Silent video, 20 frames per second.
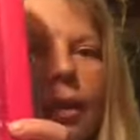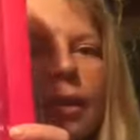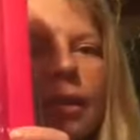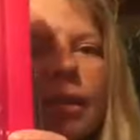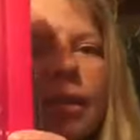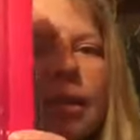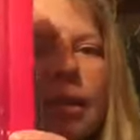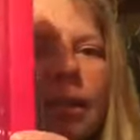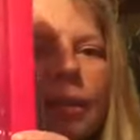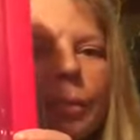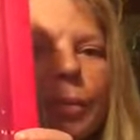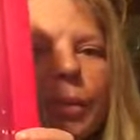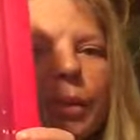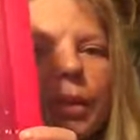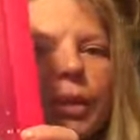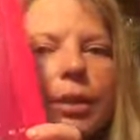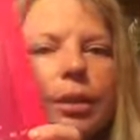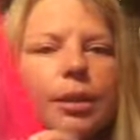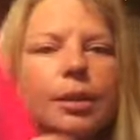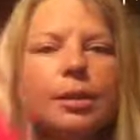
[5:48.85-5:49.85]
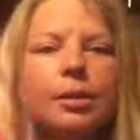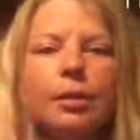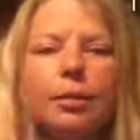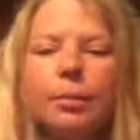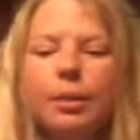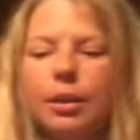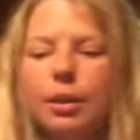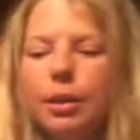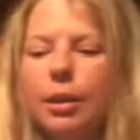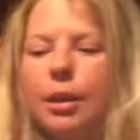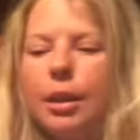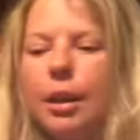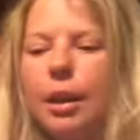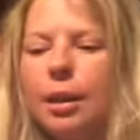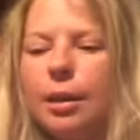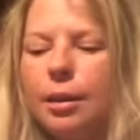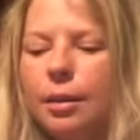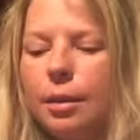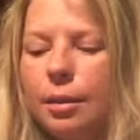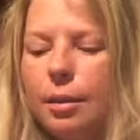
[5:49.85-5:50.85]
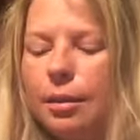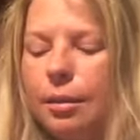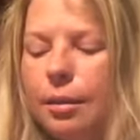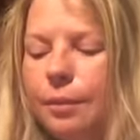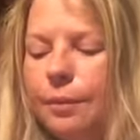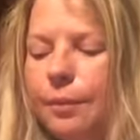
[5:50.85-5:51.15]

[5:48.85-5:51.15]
The slippers. Let me show you guys.